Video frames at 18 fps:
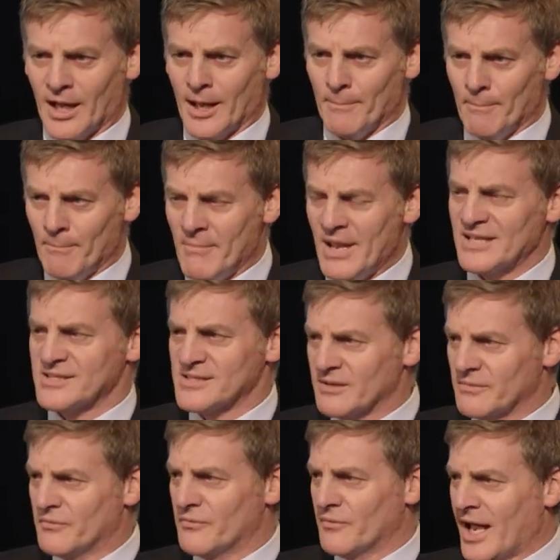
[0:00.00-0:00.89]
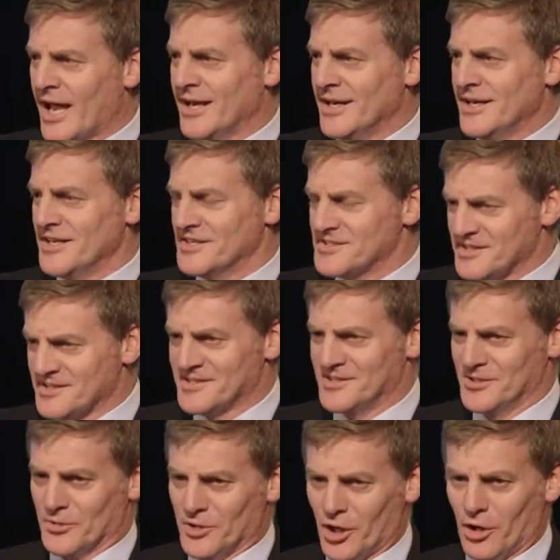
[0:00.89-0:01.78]
Massive
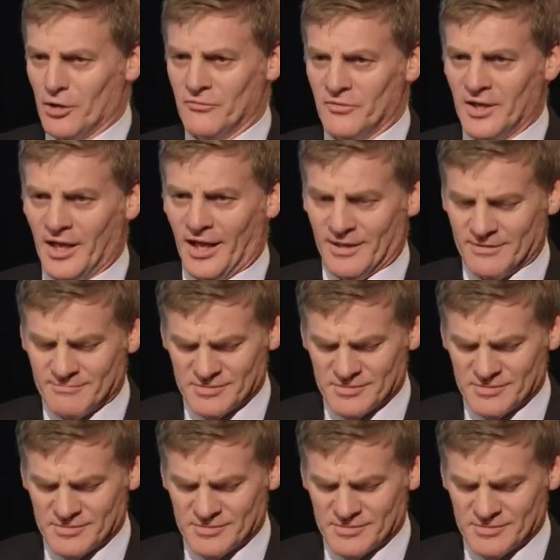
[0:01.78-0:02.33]
unnecessary overhead.